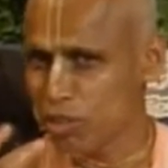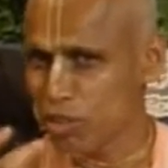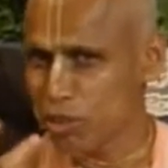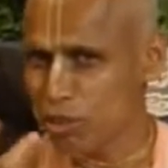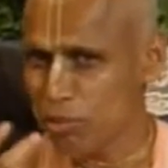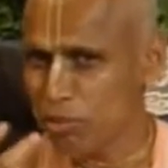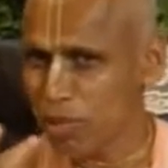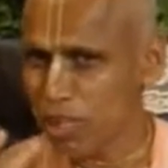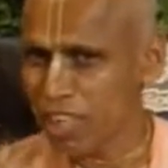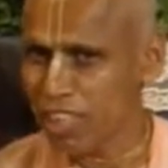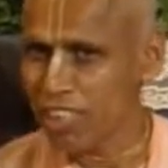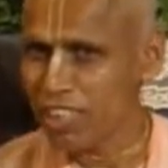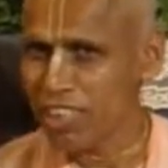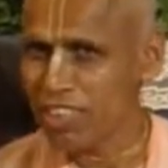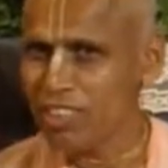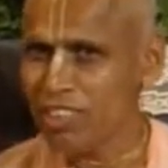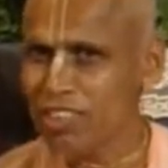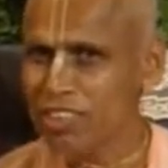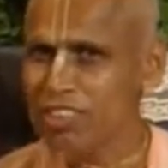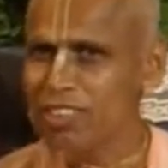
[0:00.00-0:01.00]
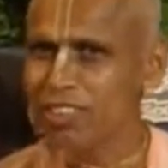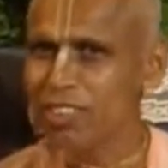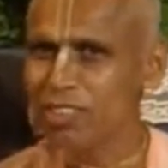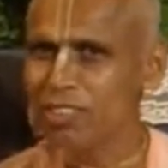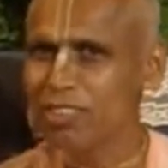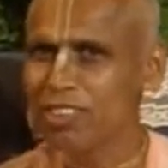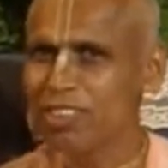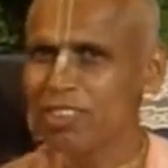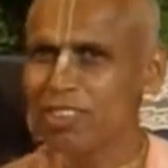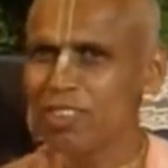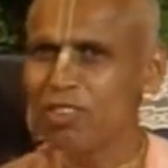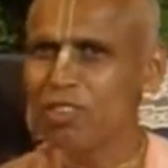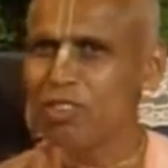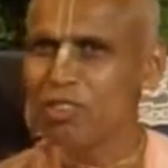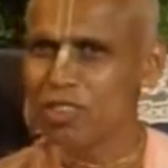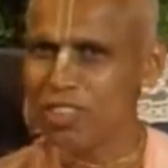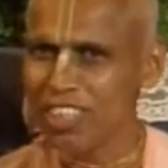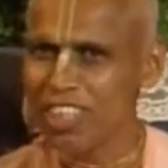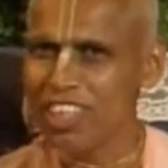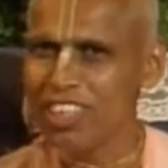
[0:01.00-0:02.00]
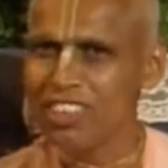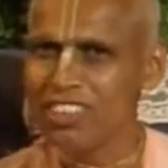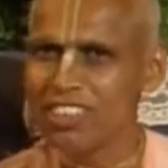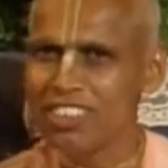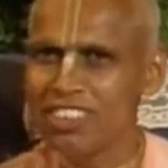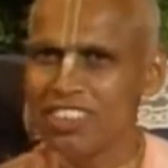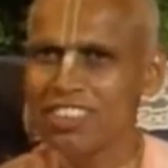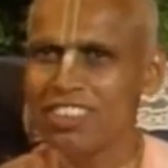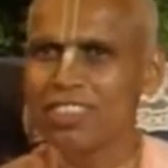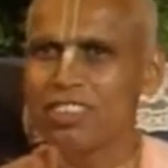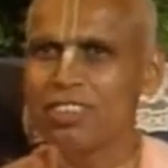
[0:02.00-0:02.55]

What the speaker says: 2 blankets with us.